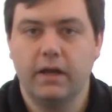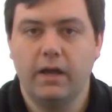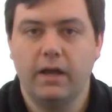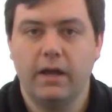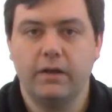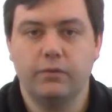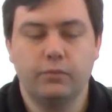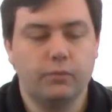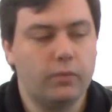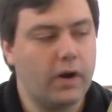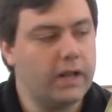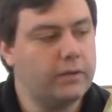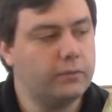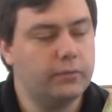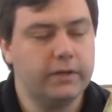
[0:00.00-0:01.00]
and
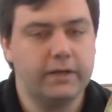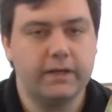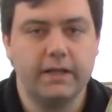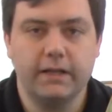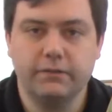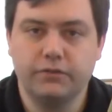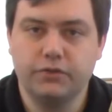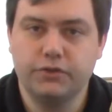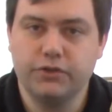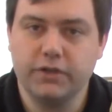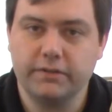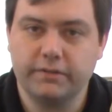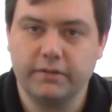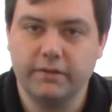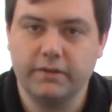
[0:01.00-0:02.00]
right when it hits
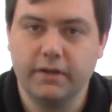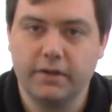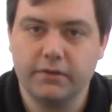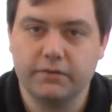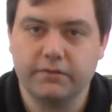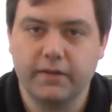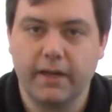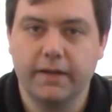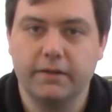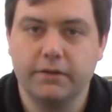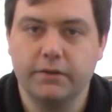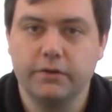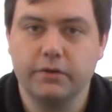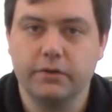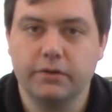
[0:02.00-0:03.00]
just on the other side of
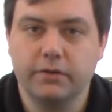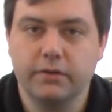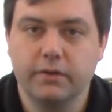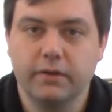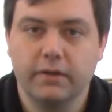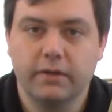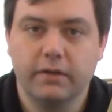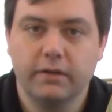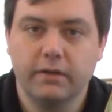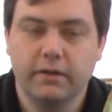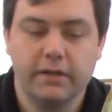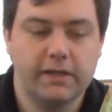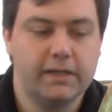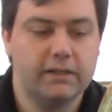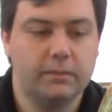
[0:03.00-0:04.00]
the Earth,
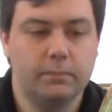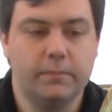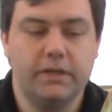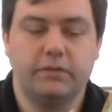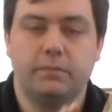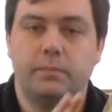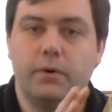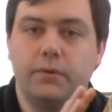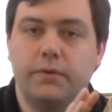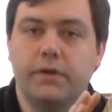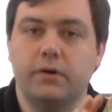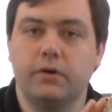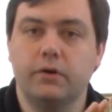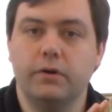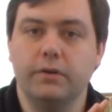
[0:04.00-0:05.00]
it'll miss both
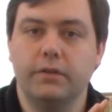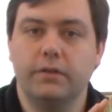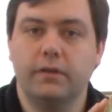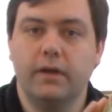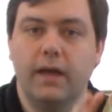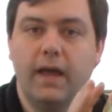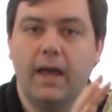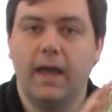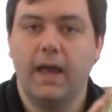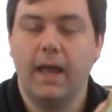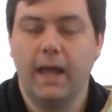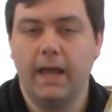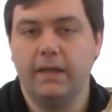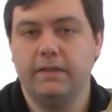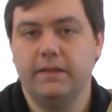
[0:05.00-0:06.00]
the Earth
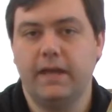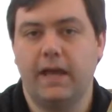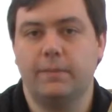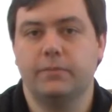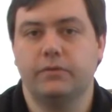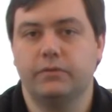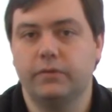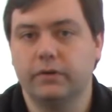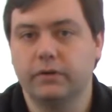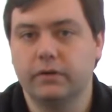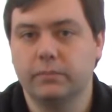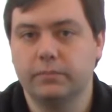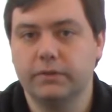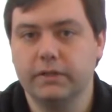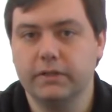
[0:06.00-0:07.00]
and the atmosphere
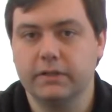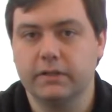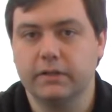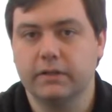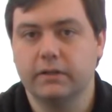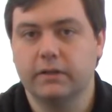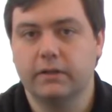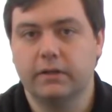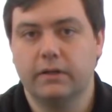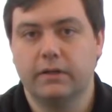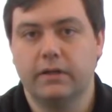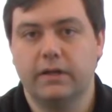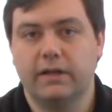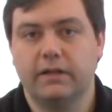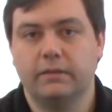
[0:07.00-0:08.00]
completely.
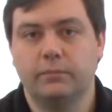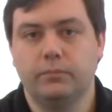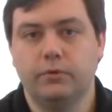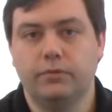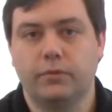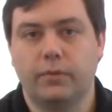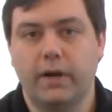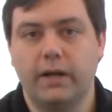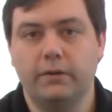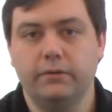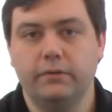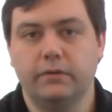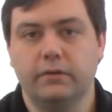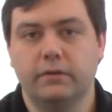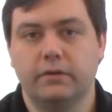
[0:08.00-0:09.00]
It'll move
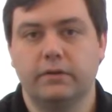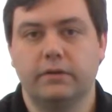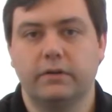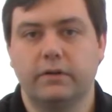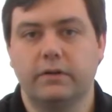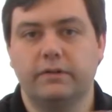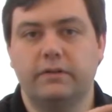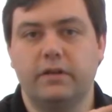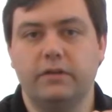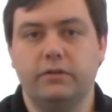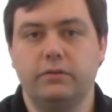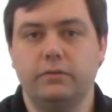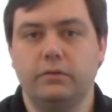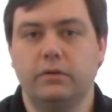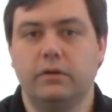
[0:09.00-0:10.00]
around,
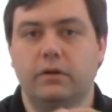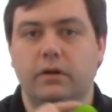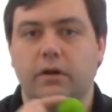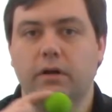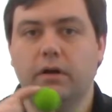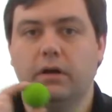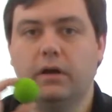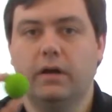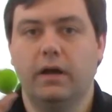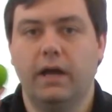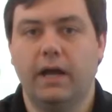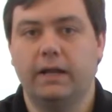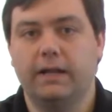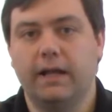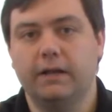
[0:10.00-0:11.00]
continue,
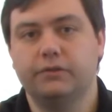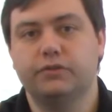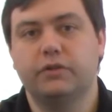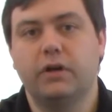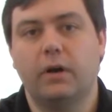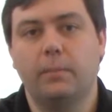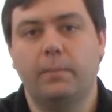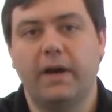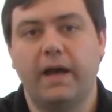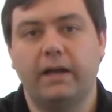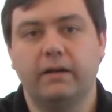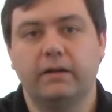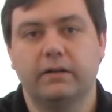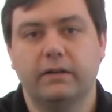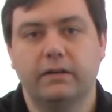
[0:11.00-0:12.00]
and it'll actually come
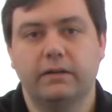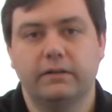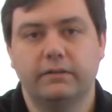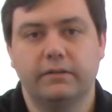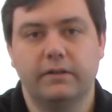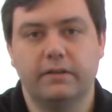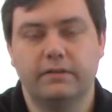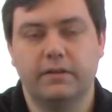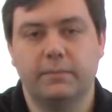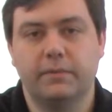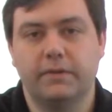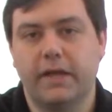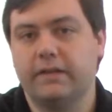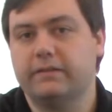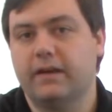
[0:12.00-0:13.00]
back to the tip
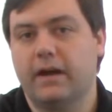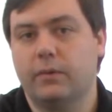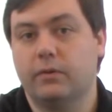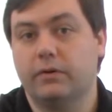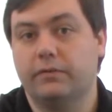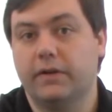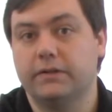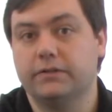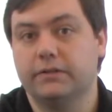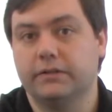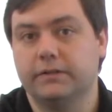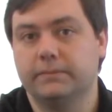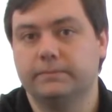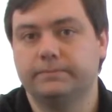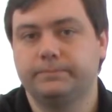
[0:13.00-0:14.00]
of that tower eventually.